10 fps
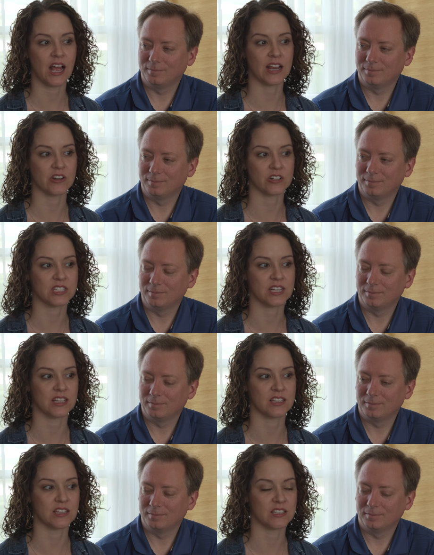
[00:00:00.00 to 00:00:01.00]
Speaker 1: I
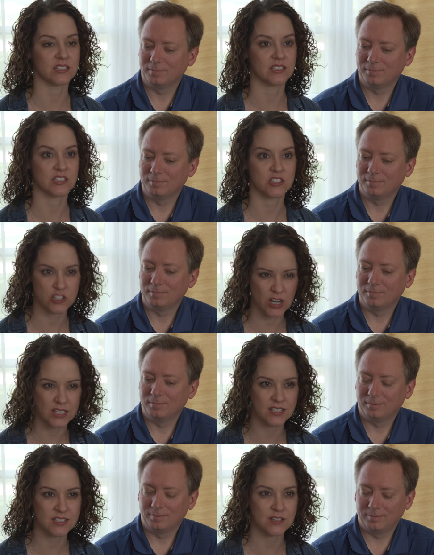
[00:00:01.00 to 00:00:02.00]
understand the, the
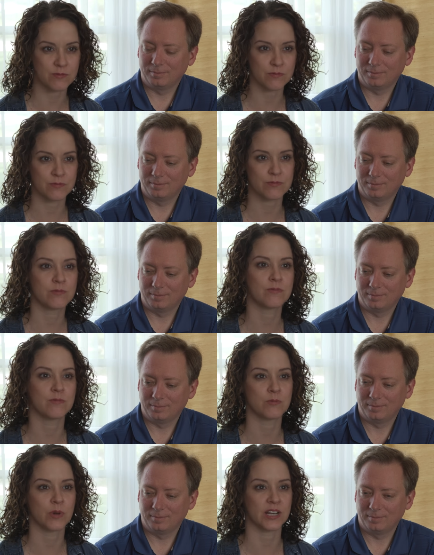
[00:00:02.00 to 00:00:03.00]
stresses of
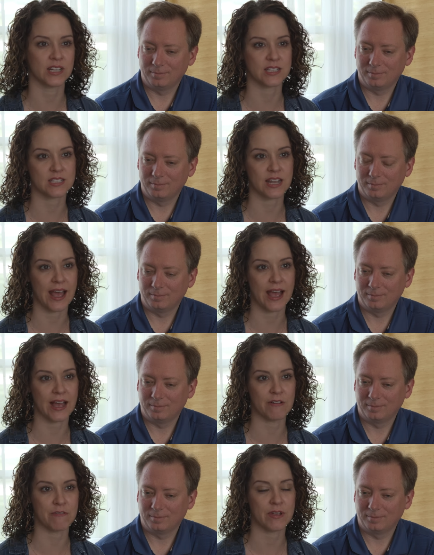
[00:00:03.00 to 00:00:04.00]
what it is to
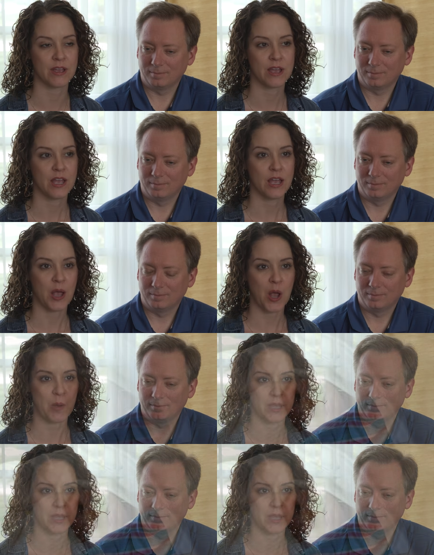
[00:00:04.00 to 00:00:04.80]
have a